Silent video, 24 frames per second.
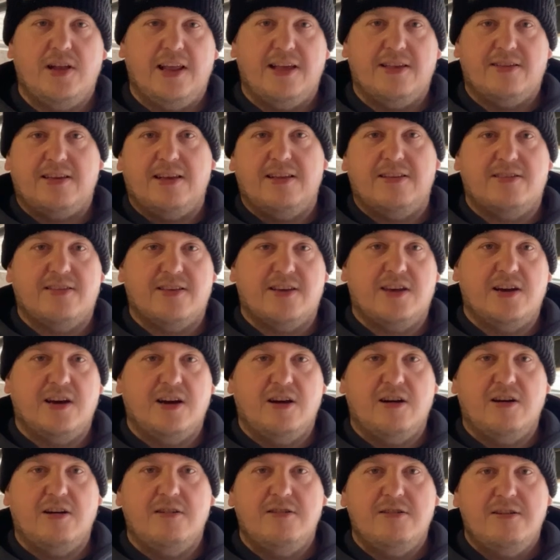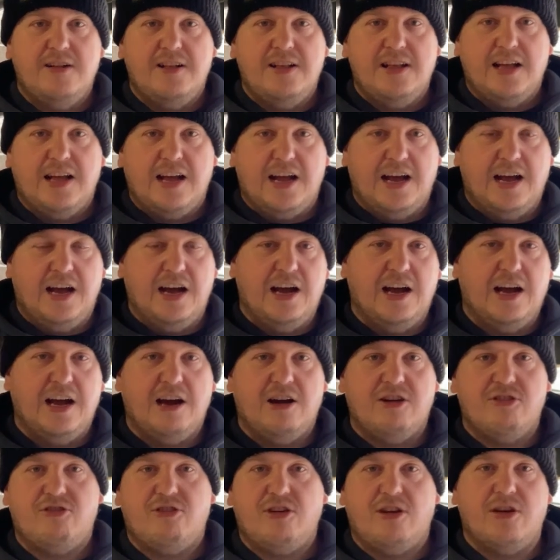let's get to the car.
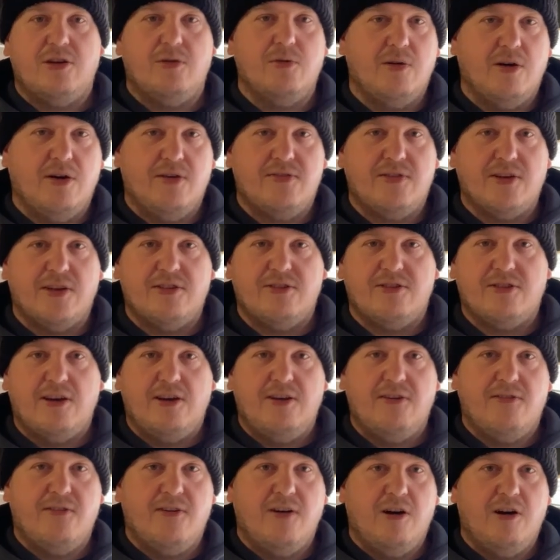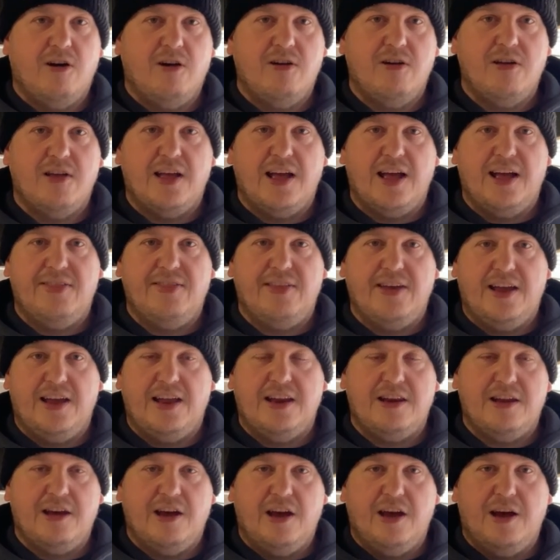I'll show you what I've done so far, and
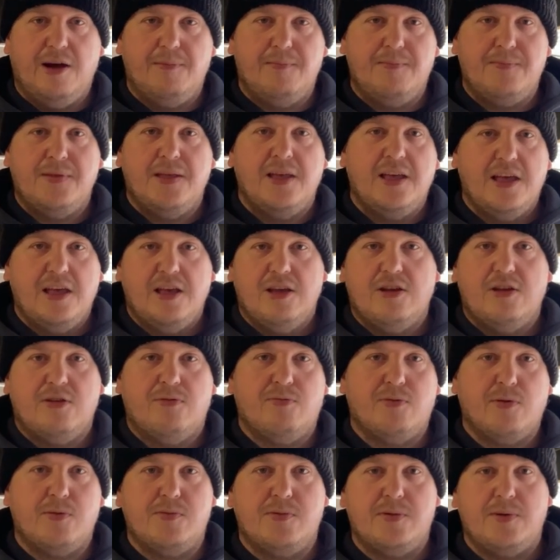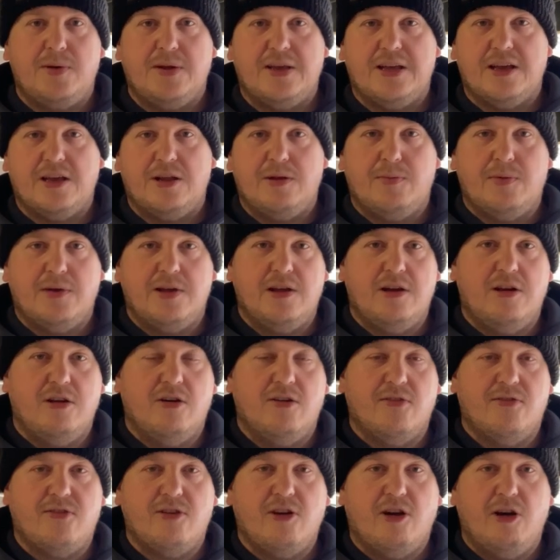then it's probably going to be a
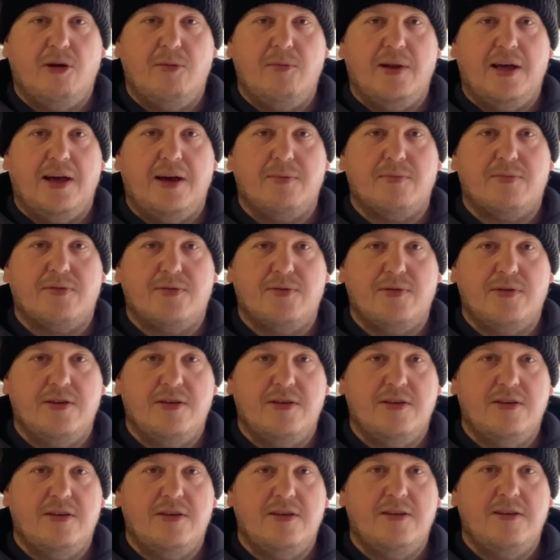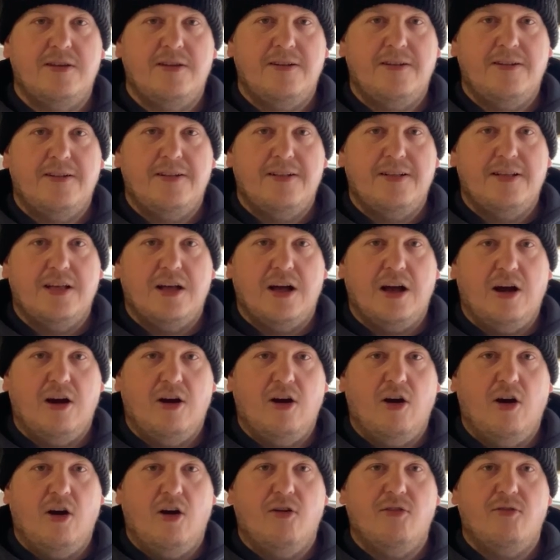lot of time lapse
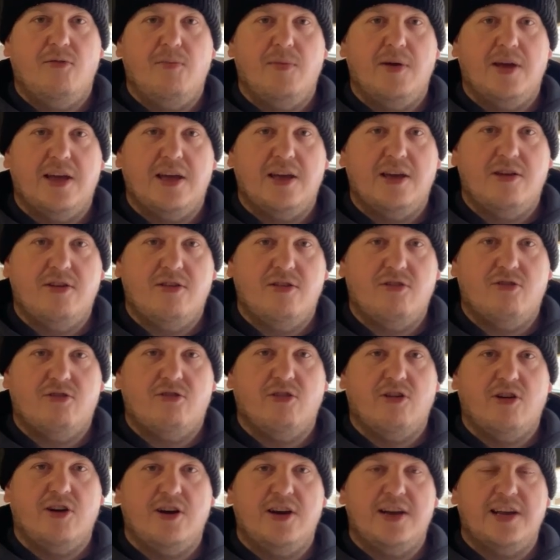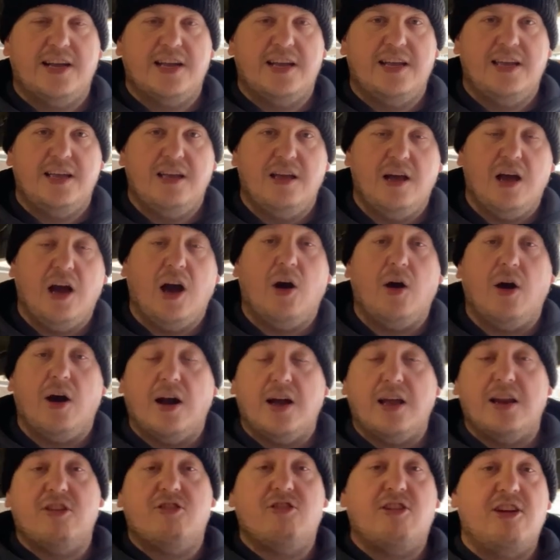of me trying. Oh, I'm
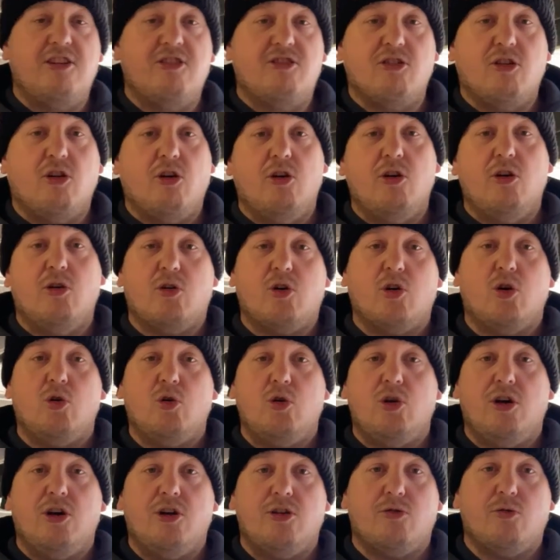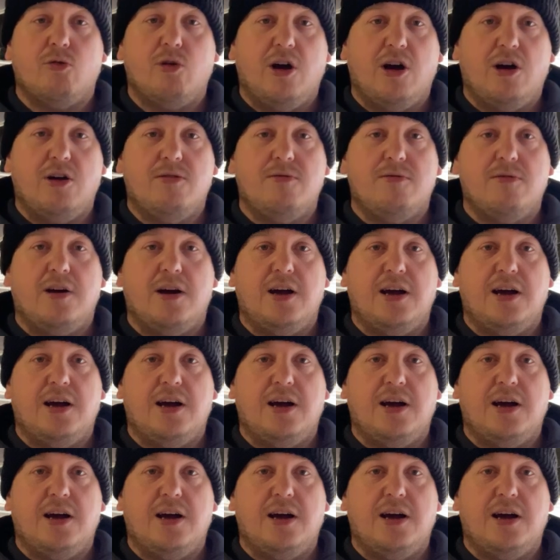going to change the oil cooler as well,